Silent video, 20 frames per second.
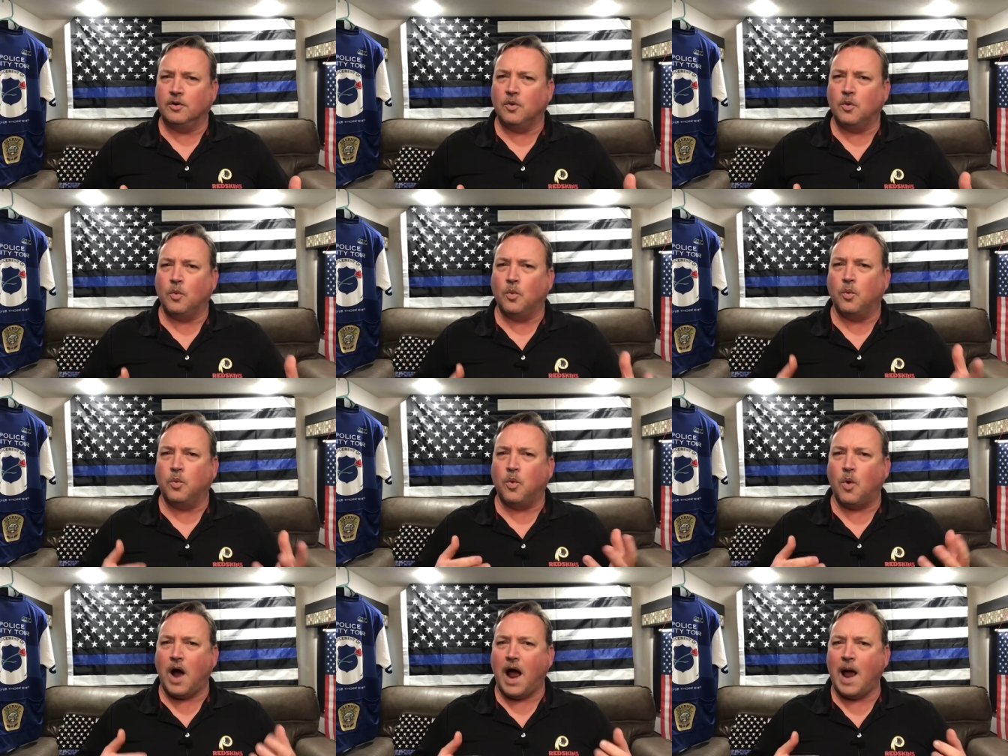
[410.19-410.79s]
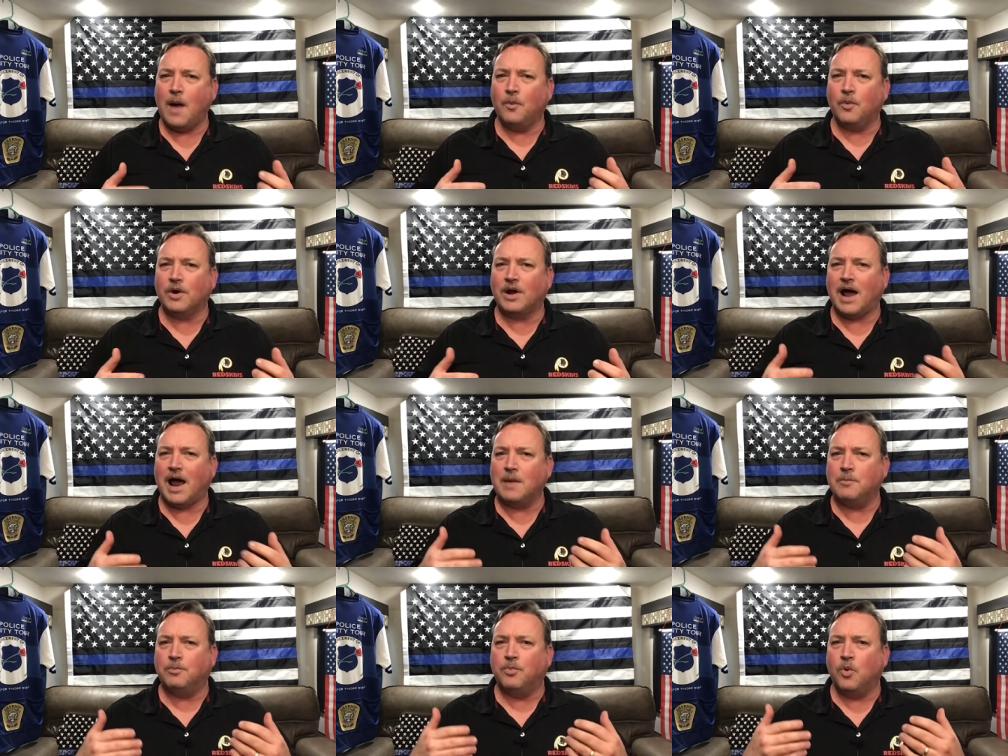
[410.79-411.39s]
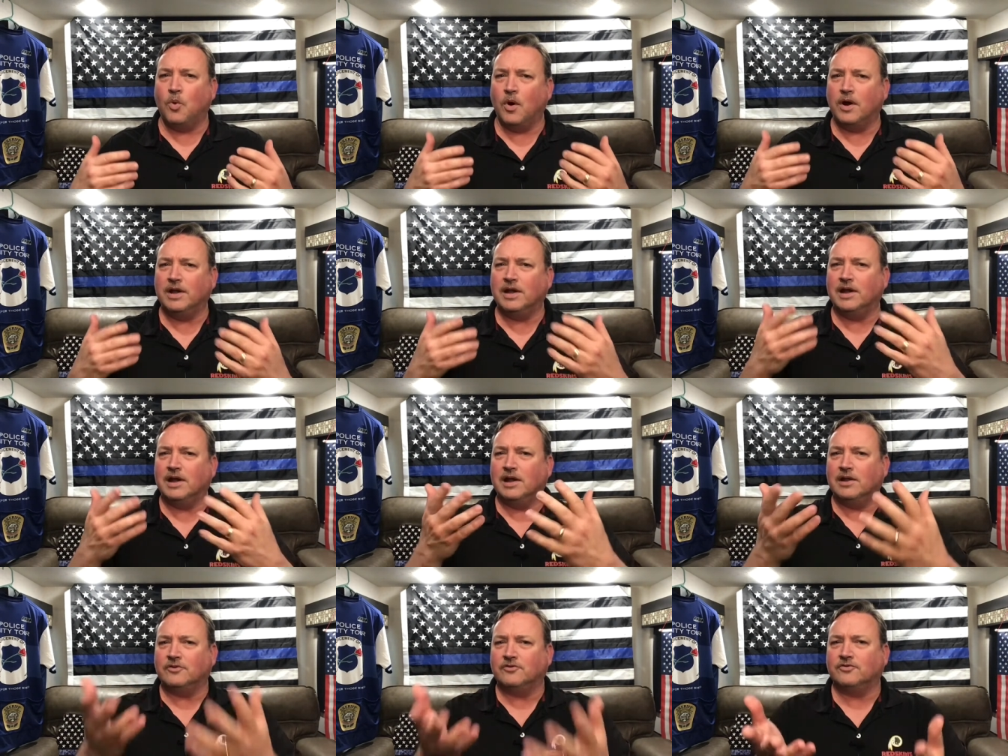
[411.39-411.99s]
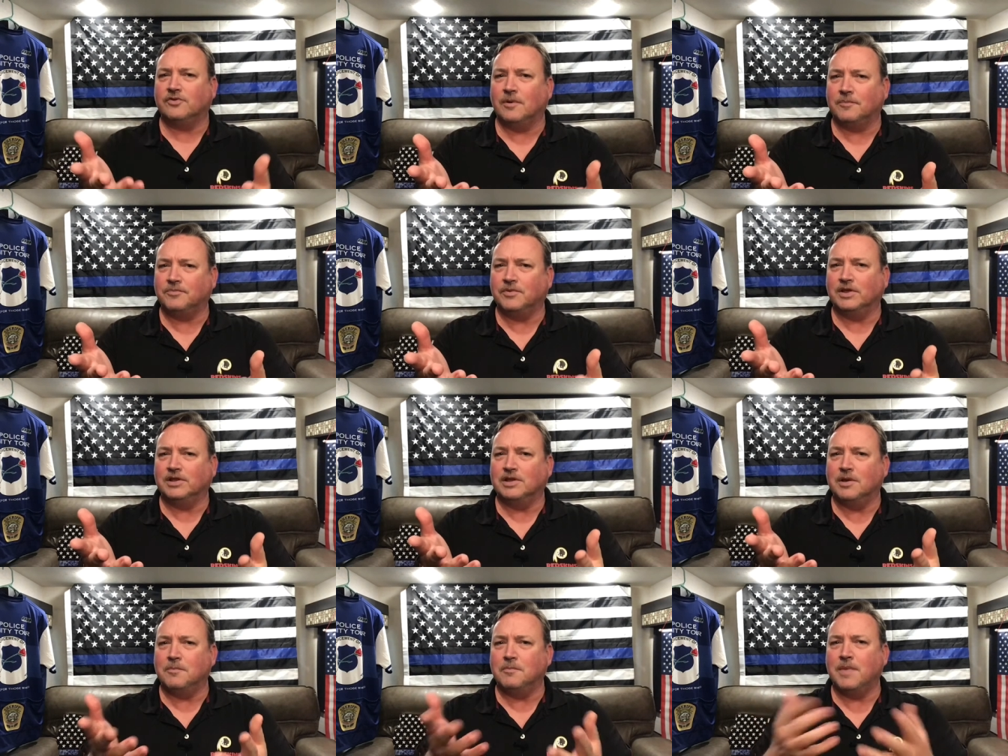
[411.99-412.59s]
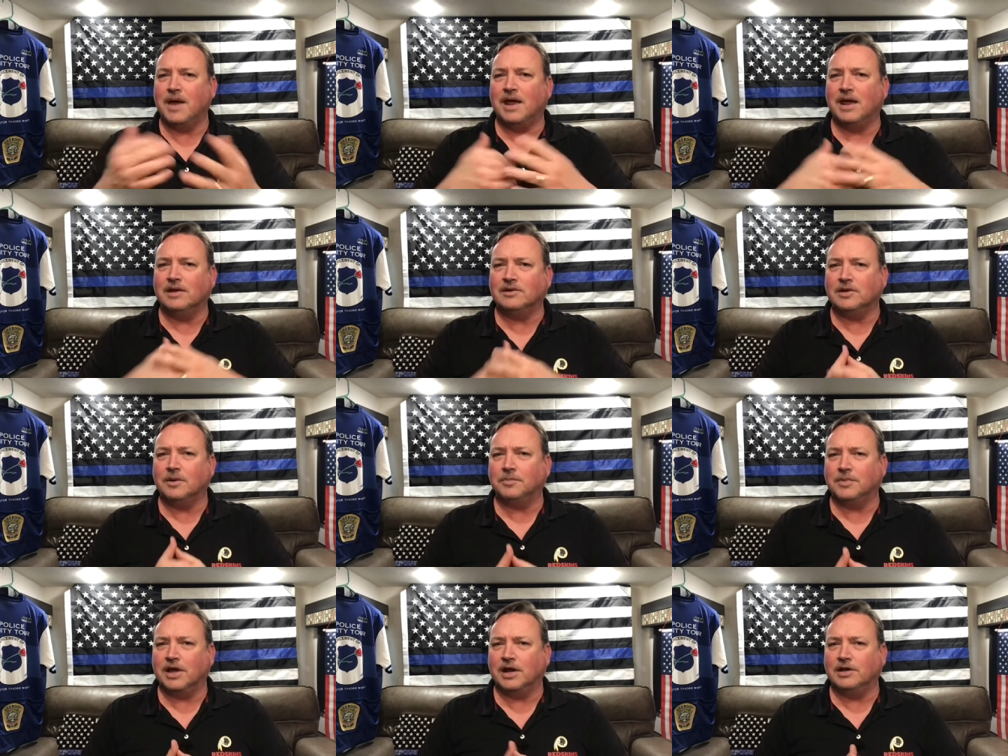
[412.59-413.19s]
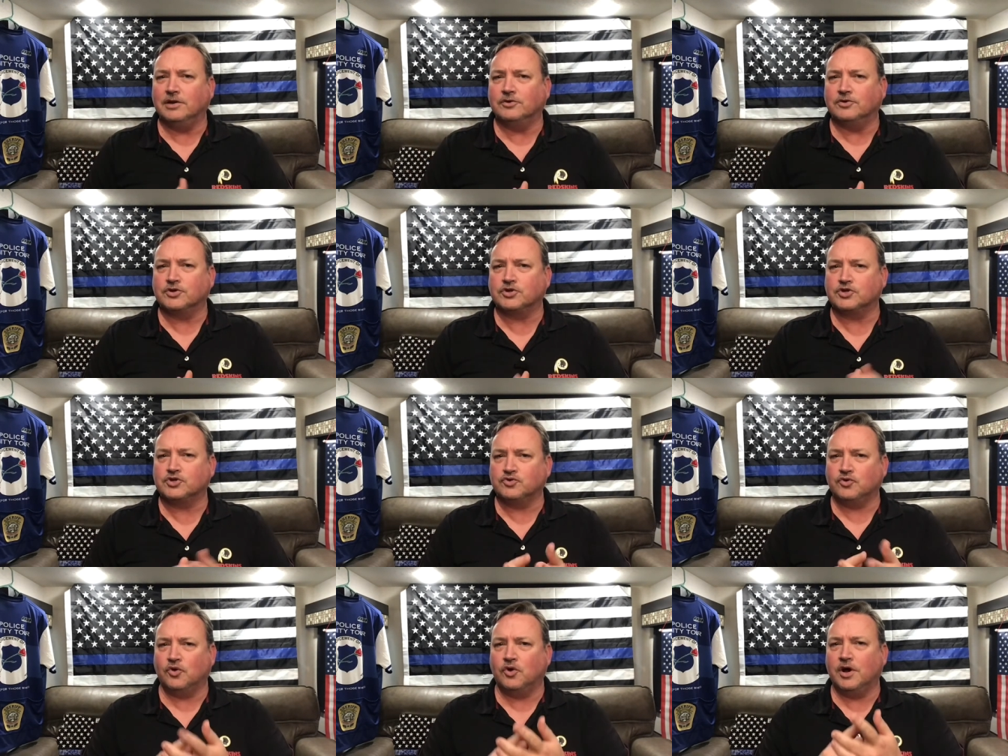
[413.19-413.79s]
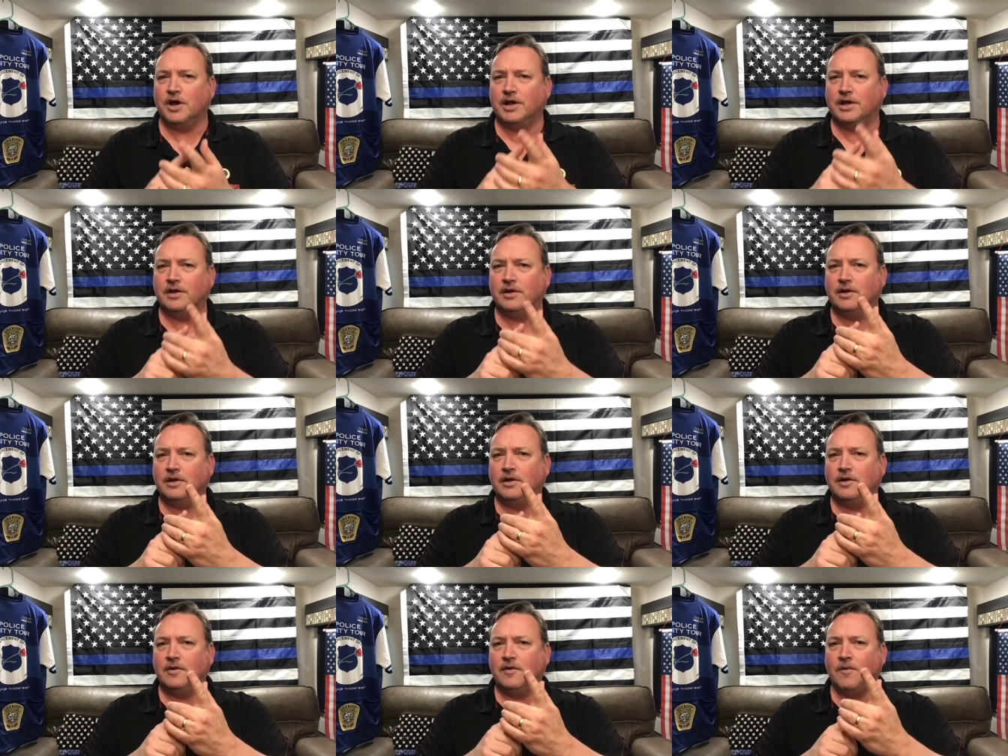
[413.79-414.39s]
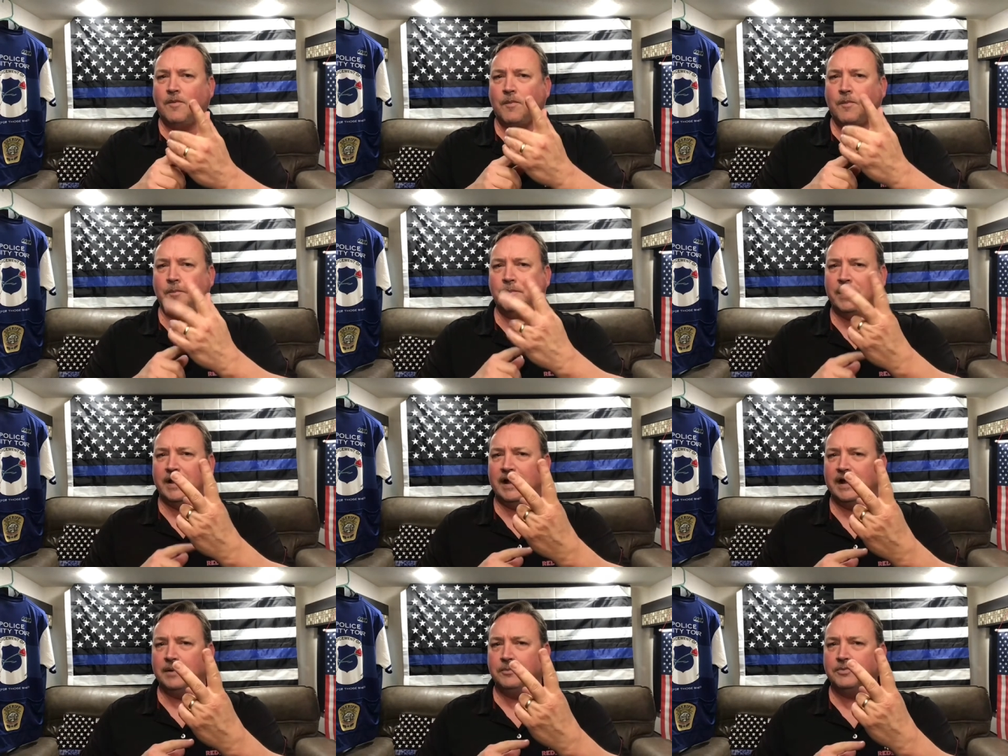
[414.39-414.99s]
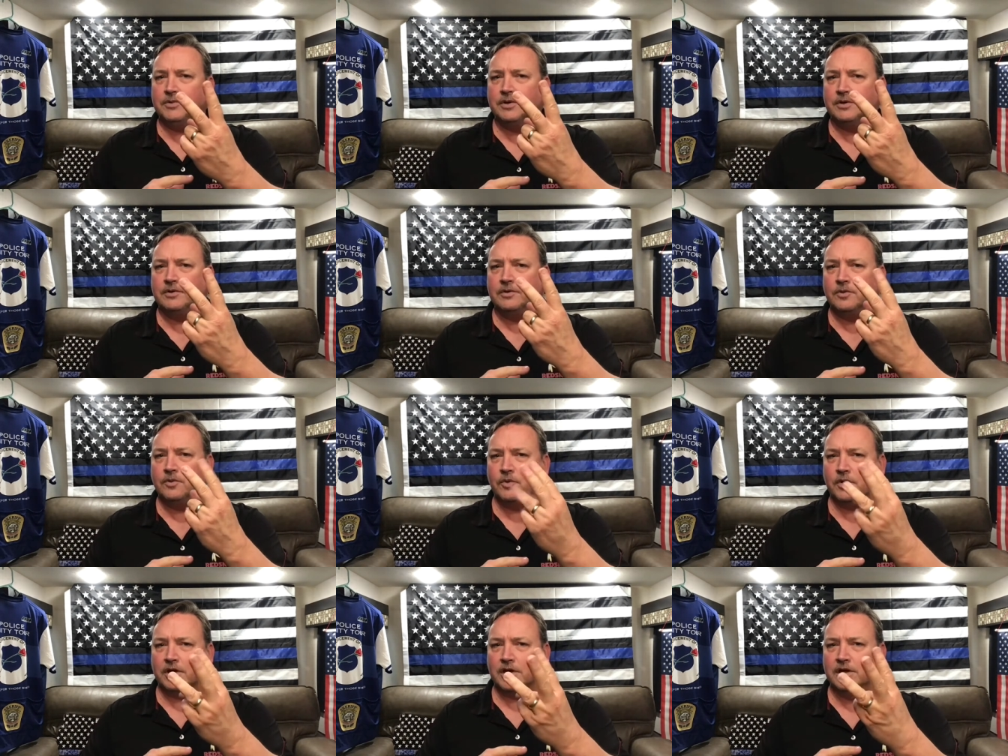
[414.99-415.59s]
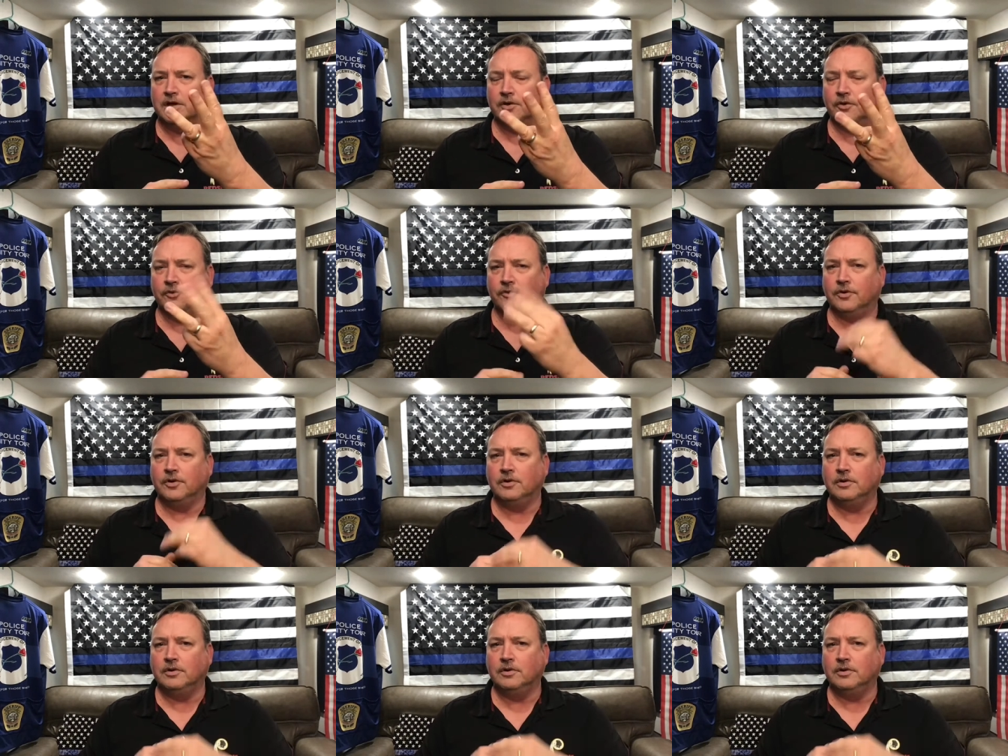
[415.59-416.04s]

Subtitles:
why would I point it at something that may end up getting destroyed, maimed, or killed?